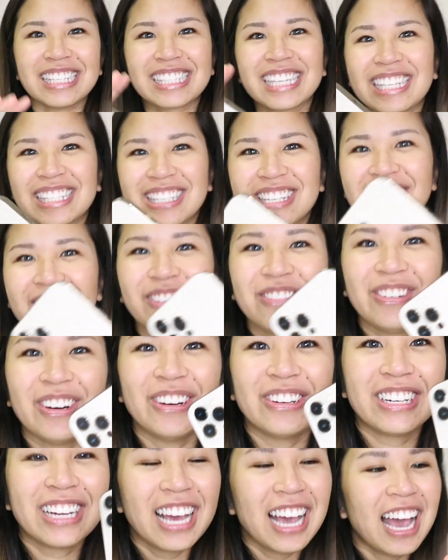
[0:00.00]
let's get to the
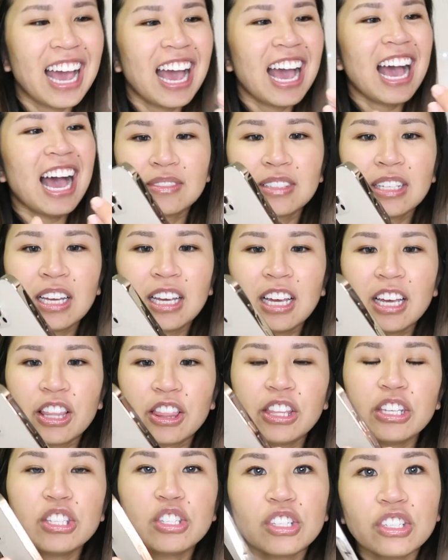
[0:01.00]
phone.
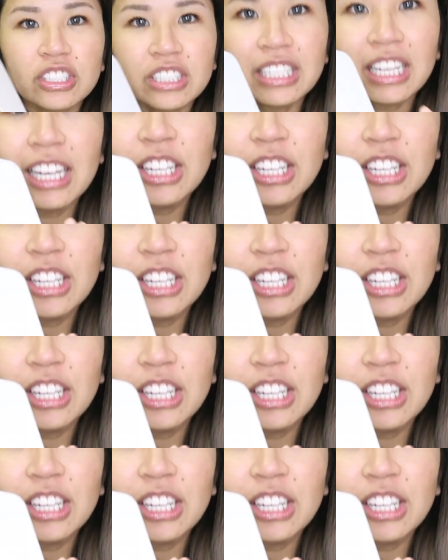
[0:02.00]
The screen